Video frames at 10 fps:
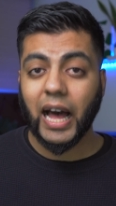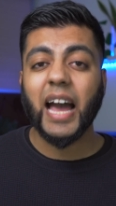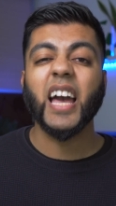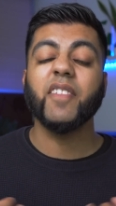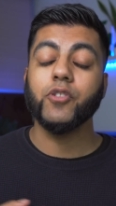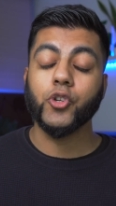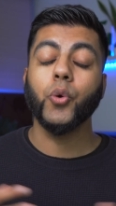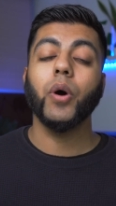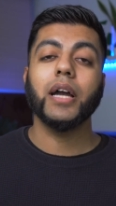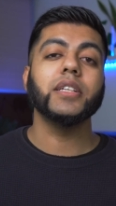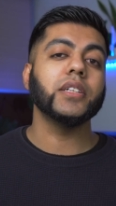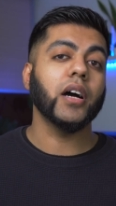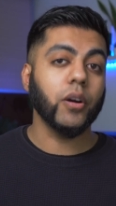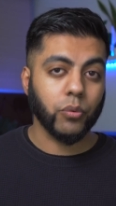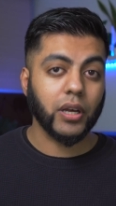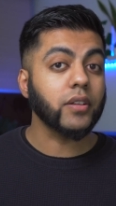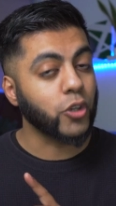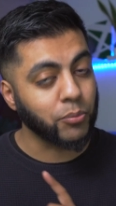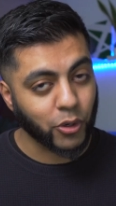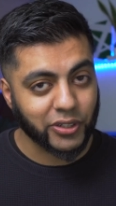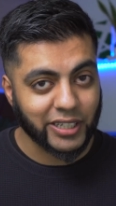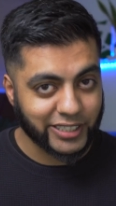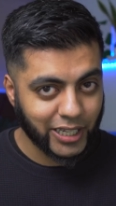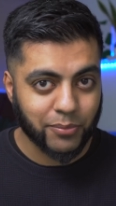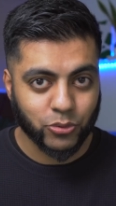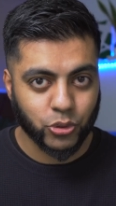I have no idea how it works. I'm not going to attempt